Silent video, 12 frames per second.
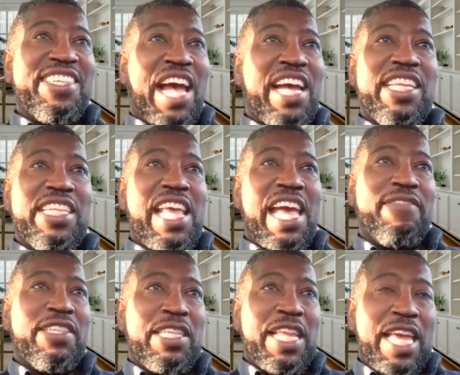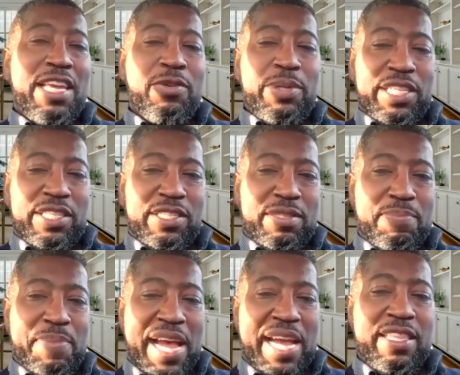I didn't have the language
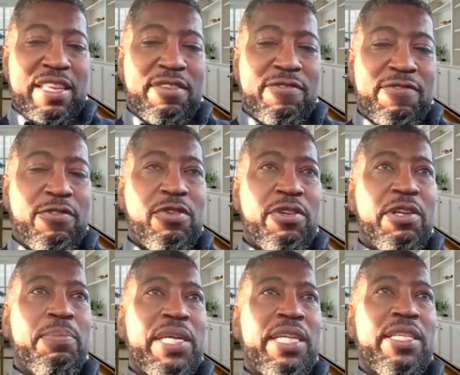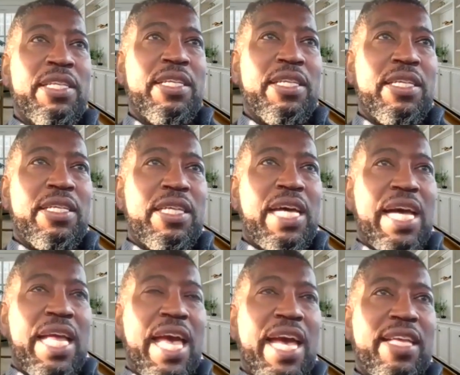back then for it, but I
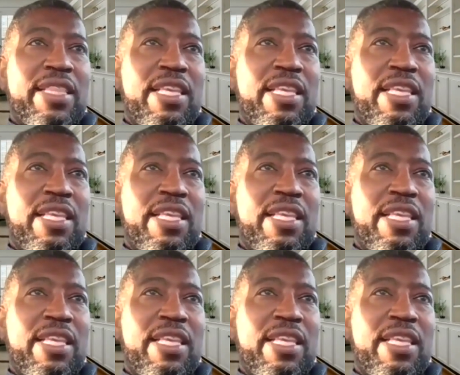had